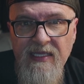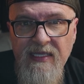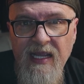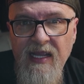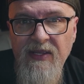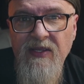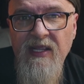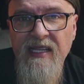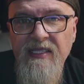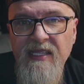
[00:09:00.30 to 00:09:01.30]
and their
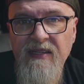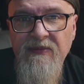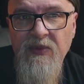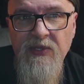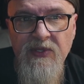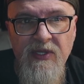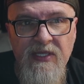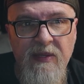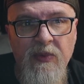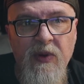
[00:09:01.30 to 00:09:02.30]
lasting influence on
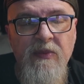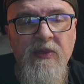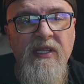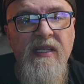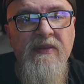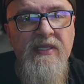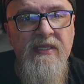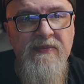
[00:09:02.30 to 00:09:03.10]
contemporary beliefs?